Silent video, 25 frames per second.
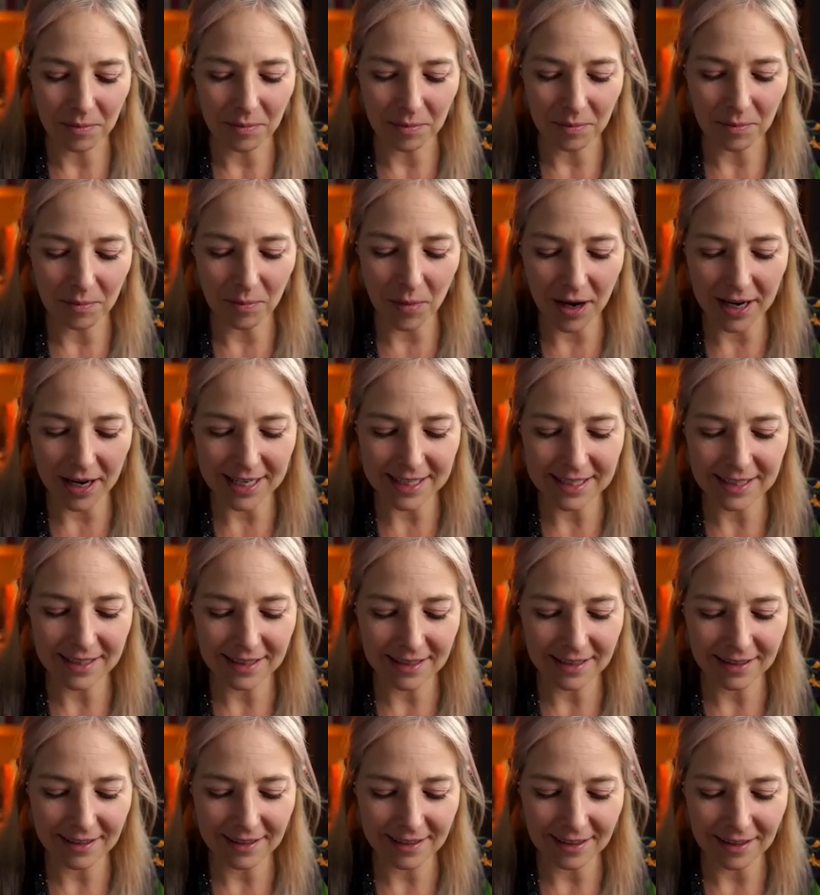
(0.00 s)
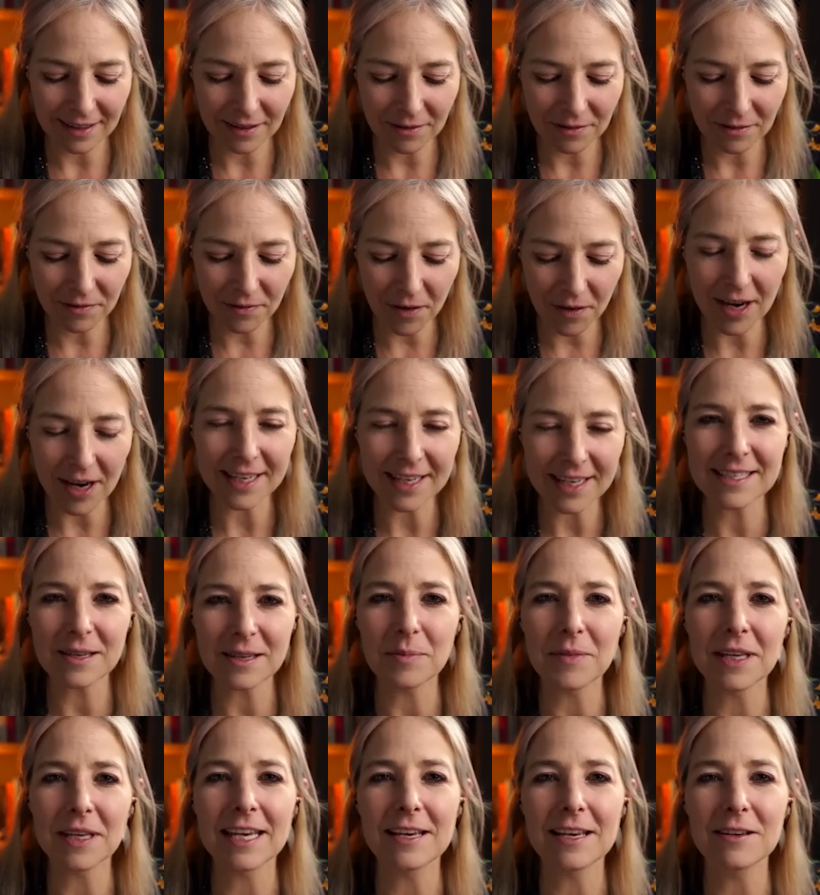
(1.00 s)
might find
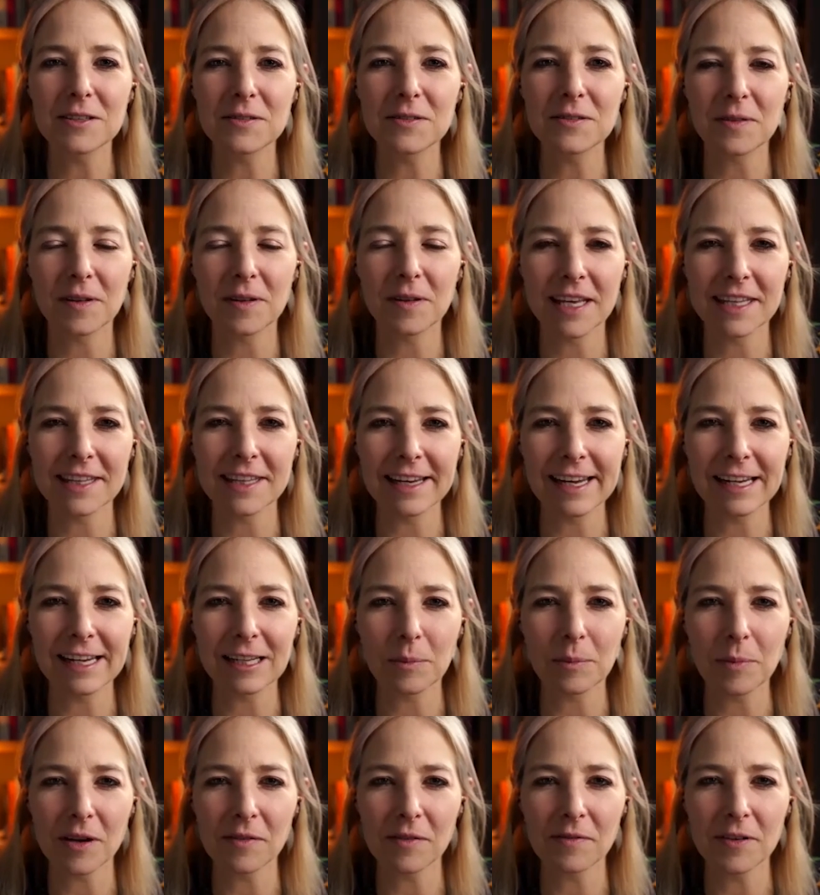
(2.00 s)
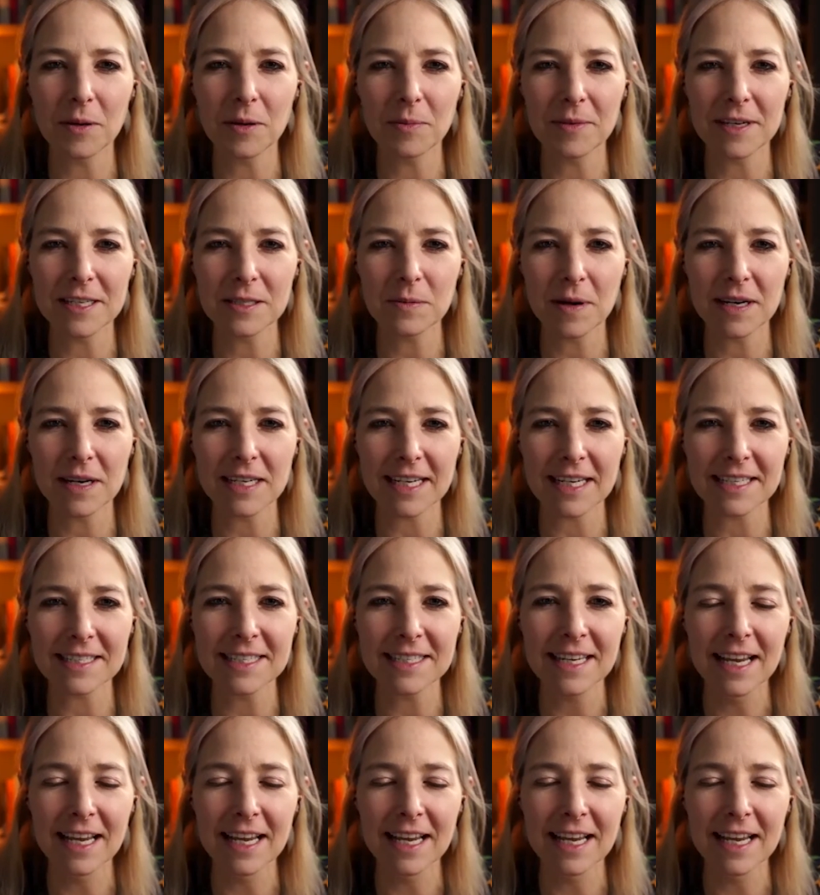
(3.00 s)
something useful in the Little Book of Humanist Weddings.